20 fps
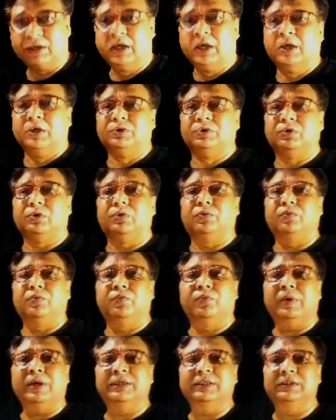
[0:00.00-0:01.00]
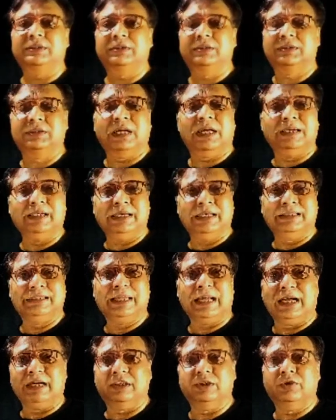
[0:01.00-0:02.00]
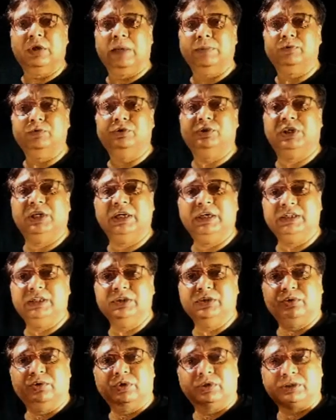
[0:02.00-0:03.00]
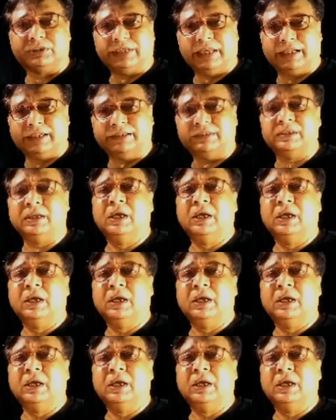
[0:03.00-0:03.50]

So what is done is that you have to treat your cells